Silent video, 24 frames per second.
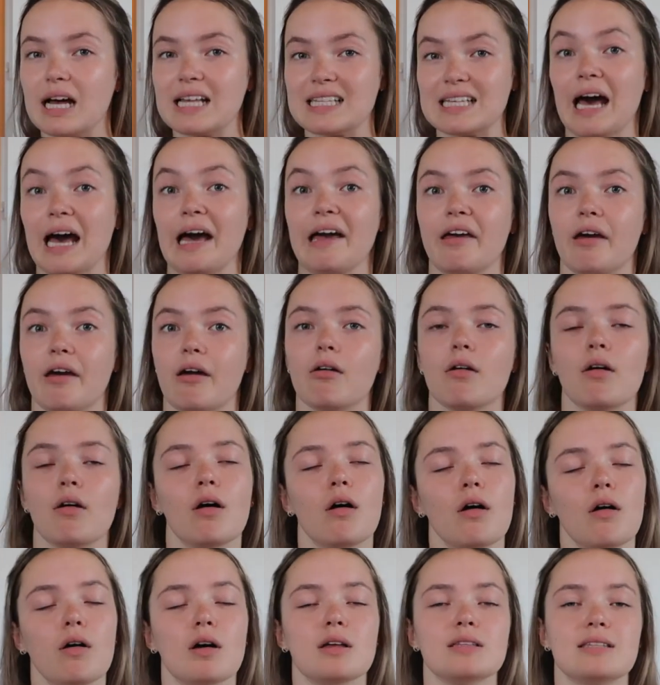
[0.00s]
attire
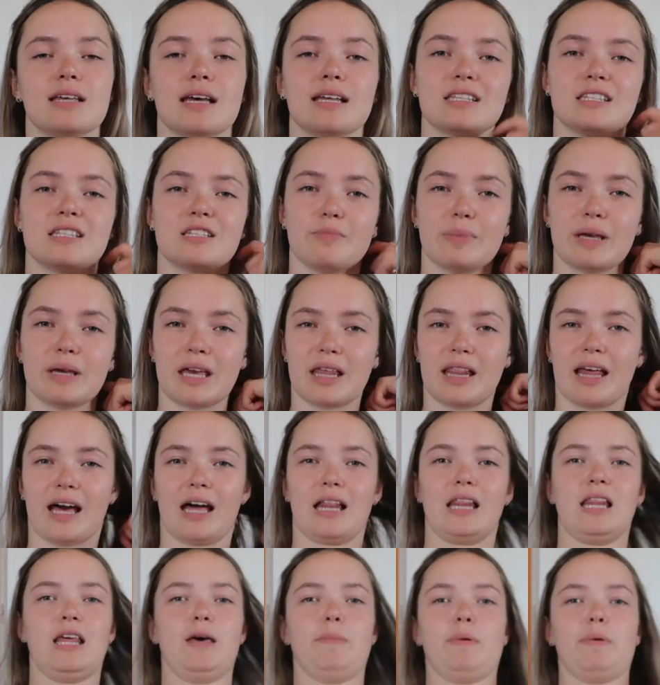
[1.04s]
tends to be like
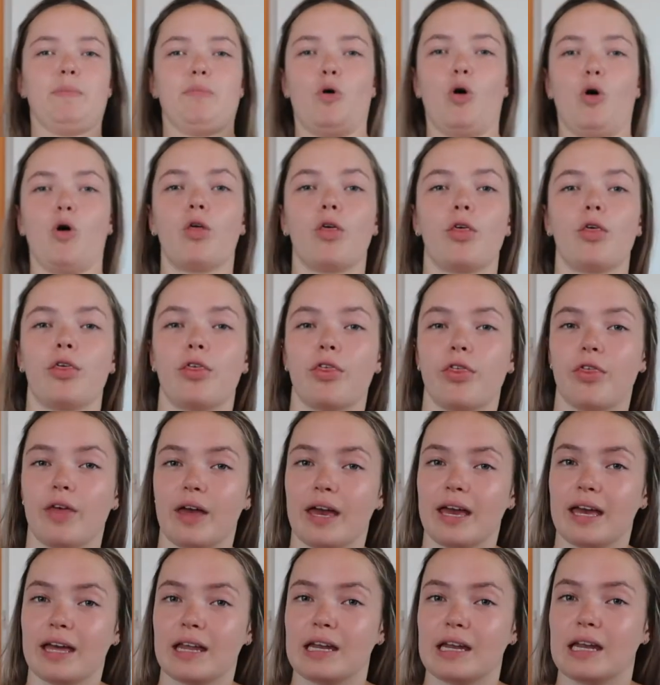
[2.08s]
a little bit more
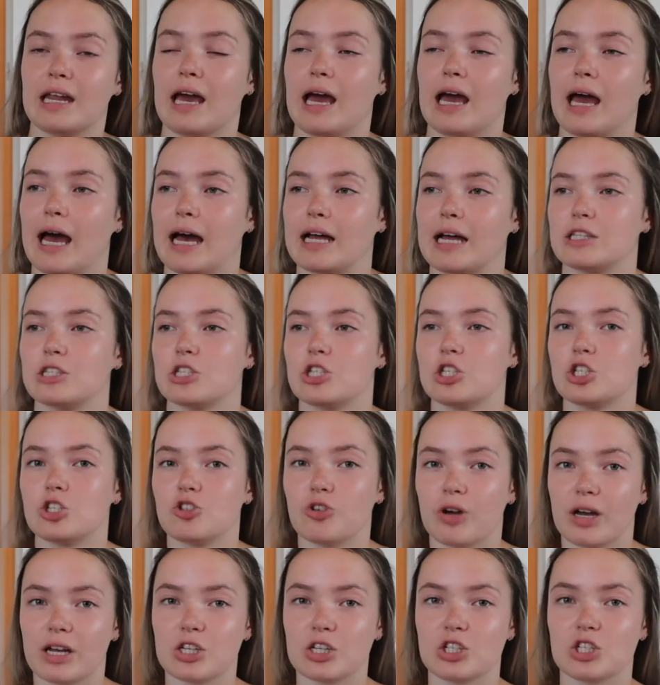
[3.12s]
thin and
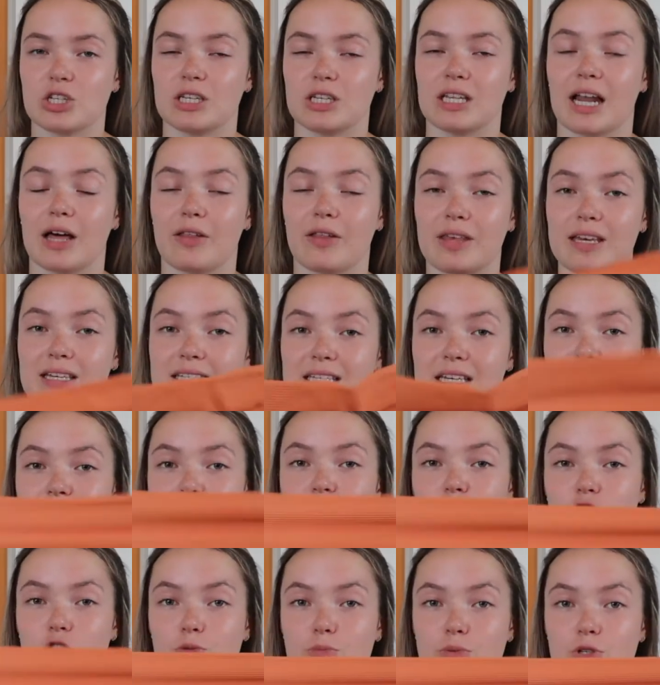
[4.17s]
stretchy. Now this
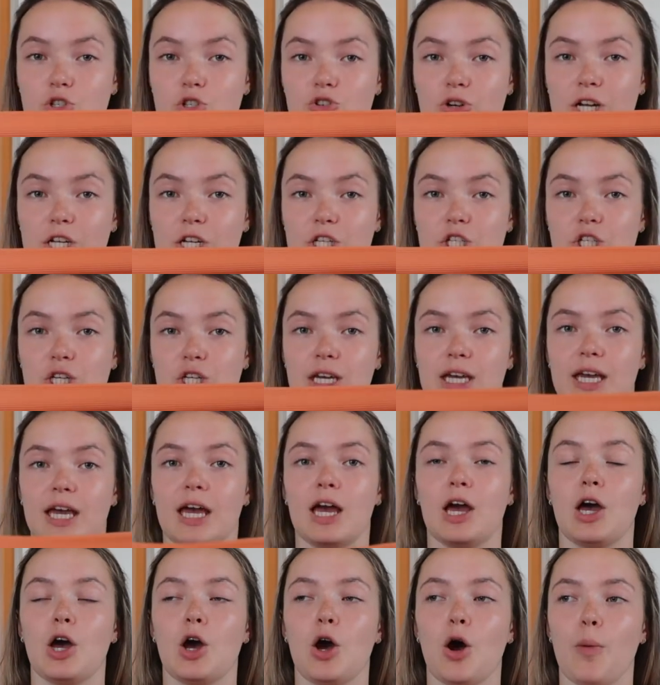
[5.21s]
is super stretchy,
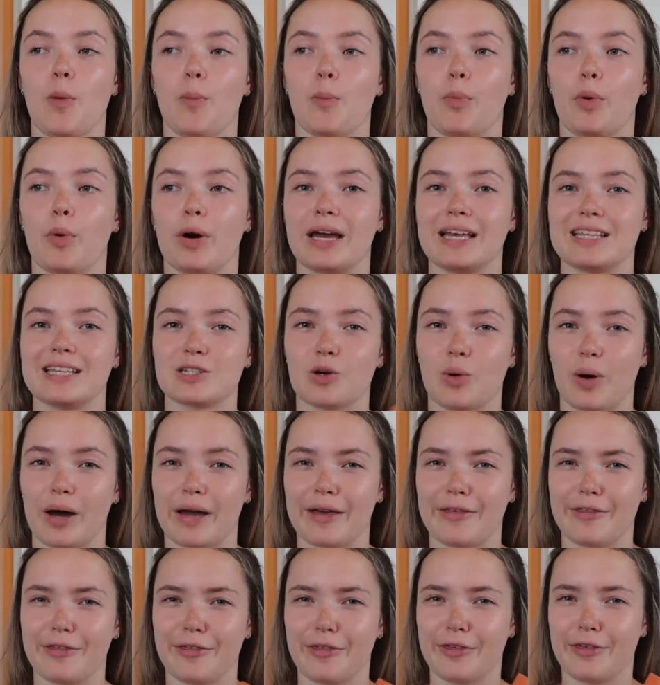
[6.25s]
but it's
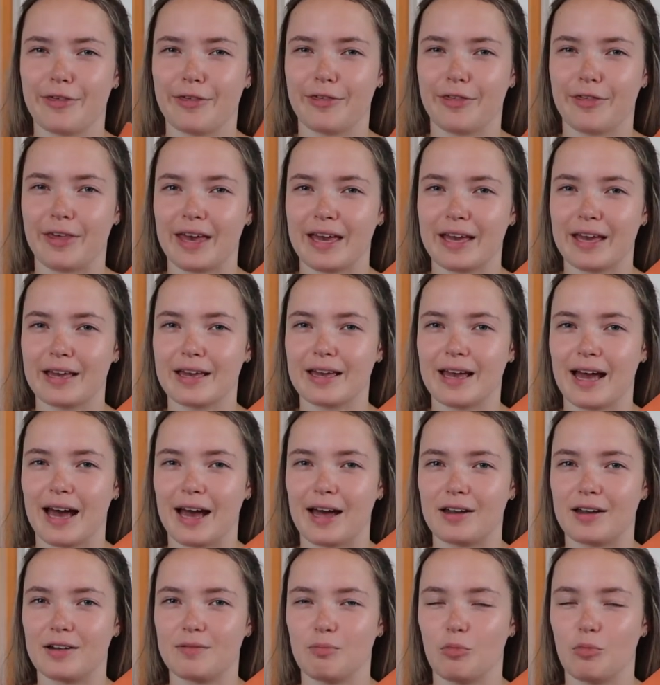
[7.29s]
quite thick
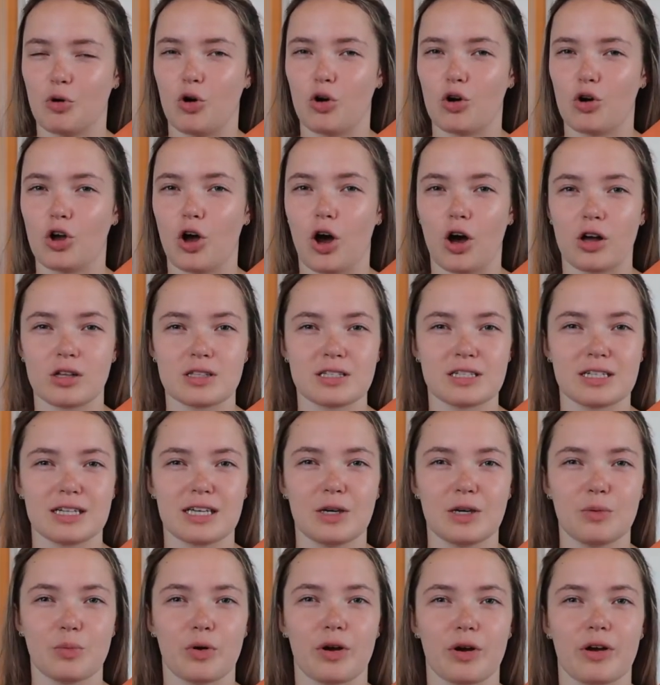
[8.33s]
and more
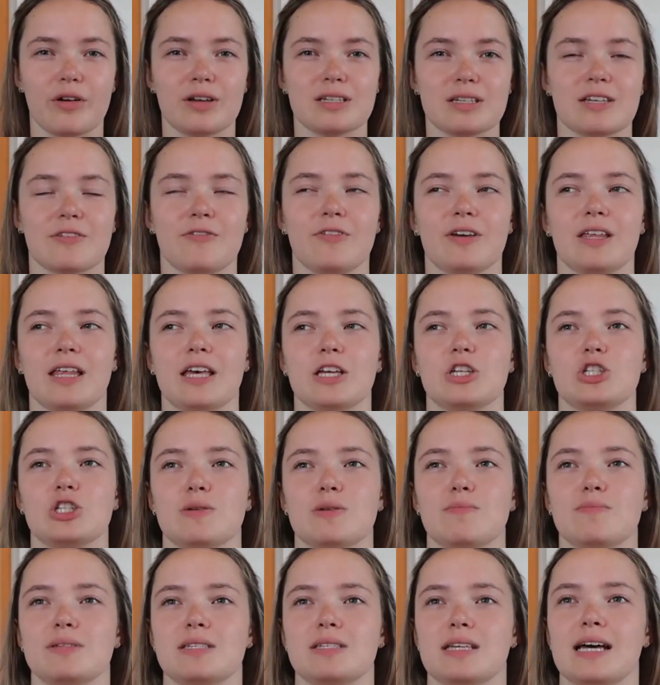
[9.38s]
cottony, whereas I feel like
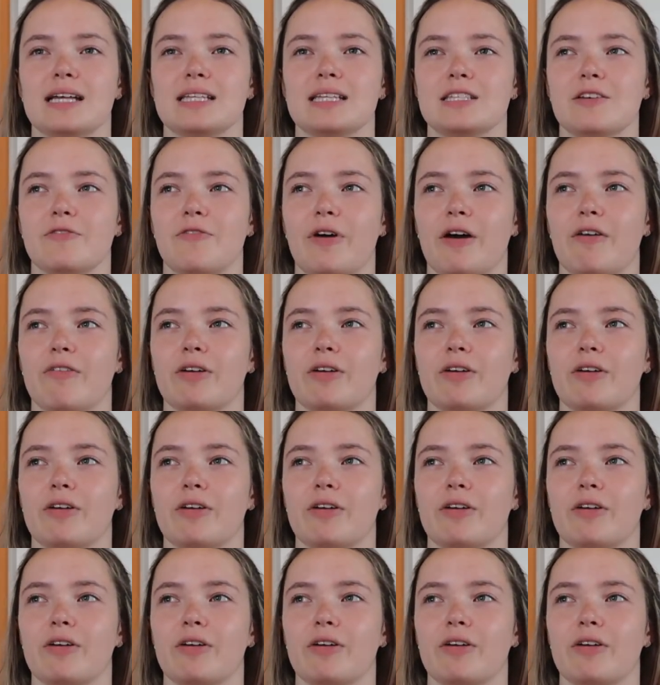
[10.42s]
gym sets are